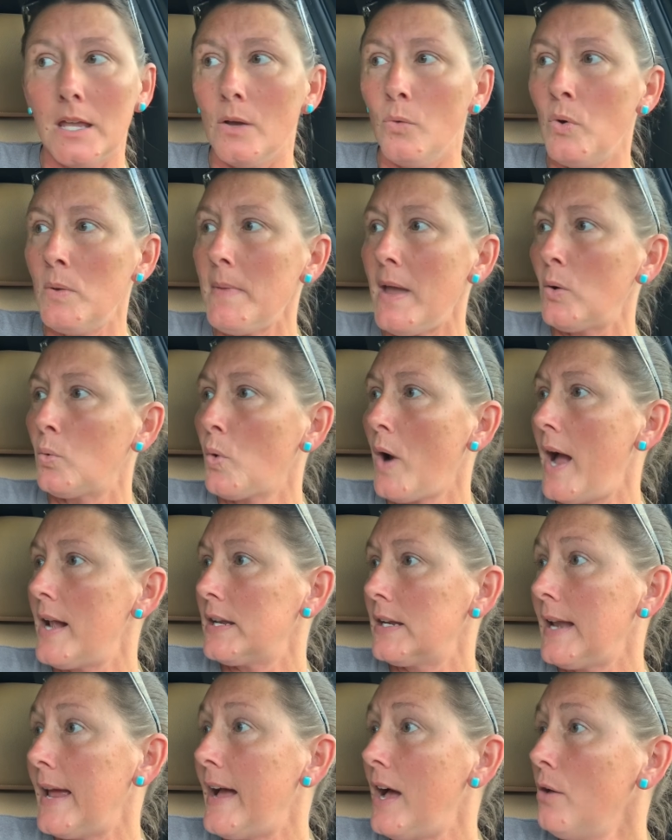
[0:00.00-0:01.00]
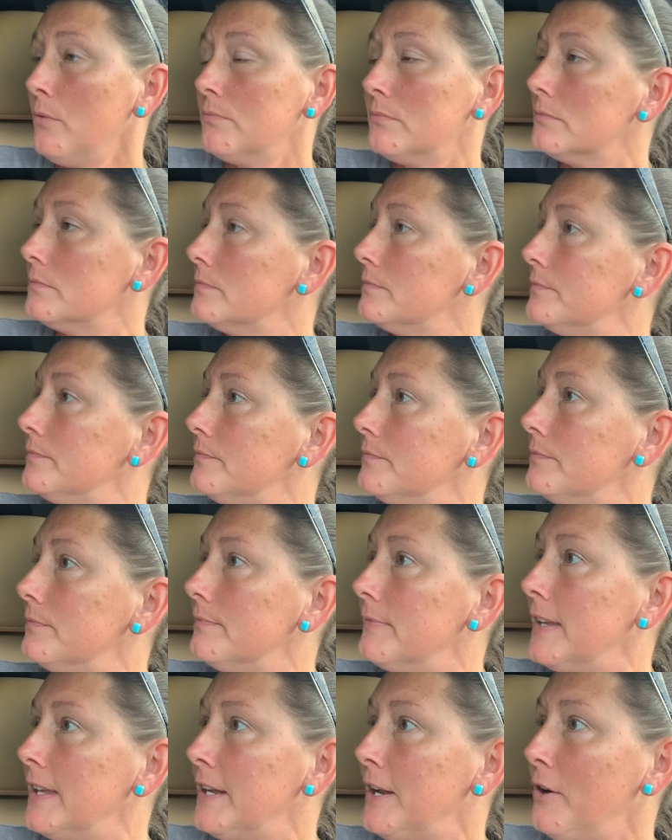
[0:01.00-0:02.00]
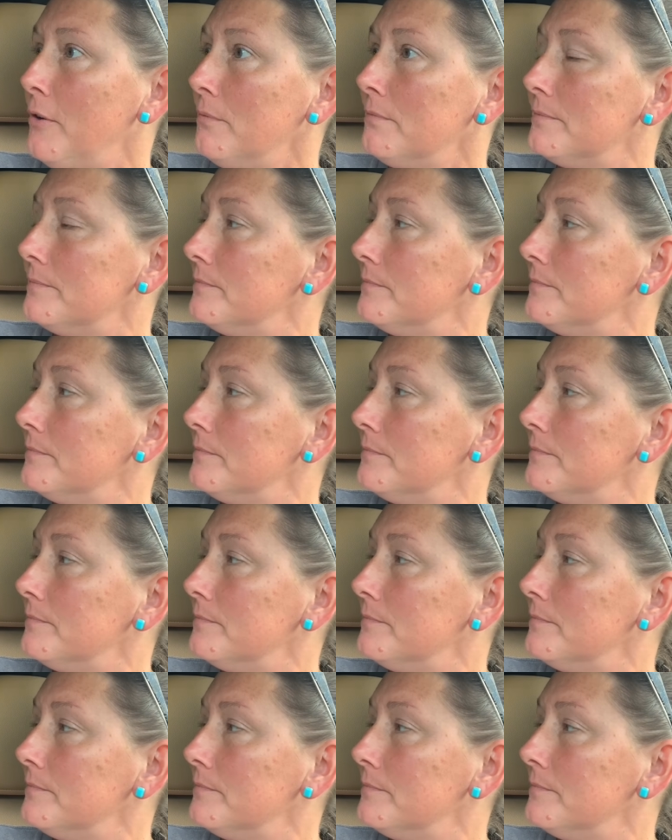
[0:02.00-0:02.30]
we may write it out you know?